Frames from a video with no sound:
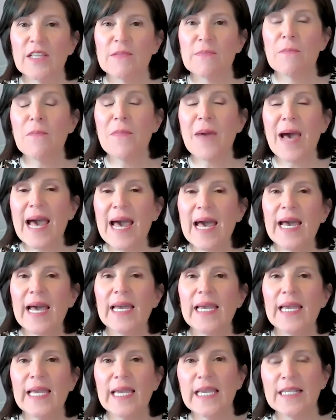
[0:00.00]

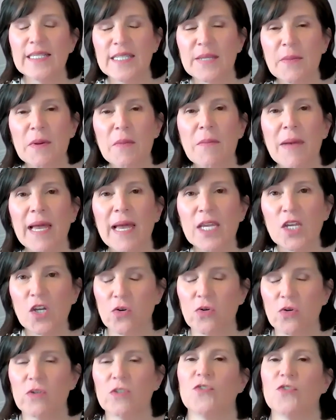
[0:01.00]
Some of my
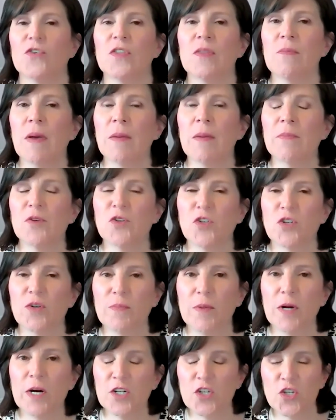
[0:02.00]
goals for the
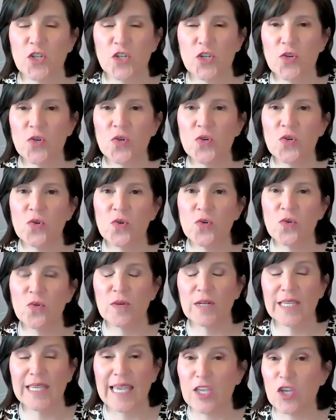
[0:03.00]
membership are to
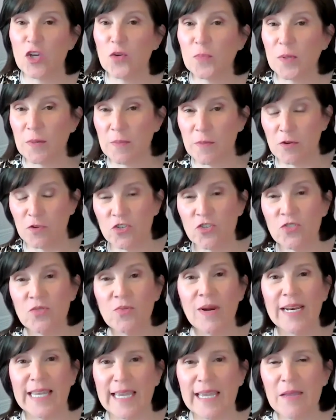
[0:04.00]
get you promotion
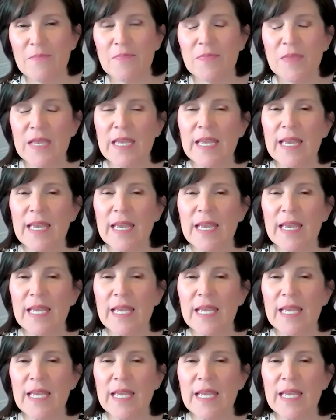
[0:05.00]
ready,